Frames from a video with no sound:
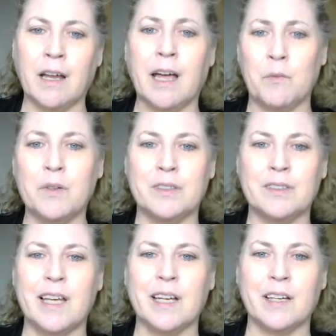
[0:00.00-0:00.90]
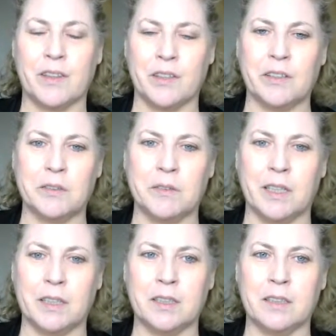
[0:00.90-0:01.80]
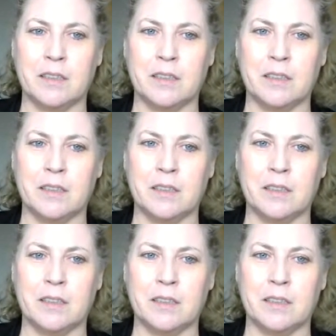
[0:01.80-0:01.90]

I will take a third one.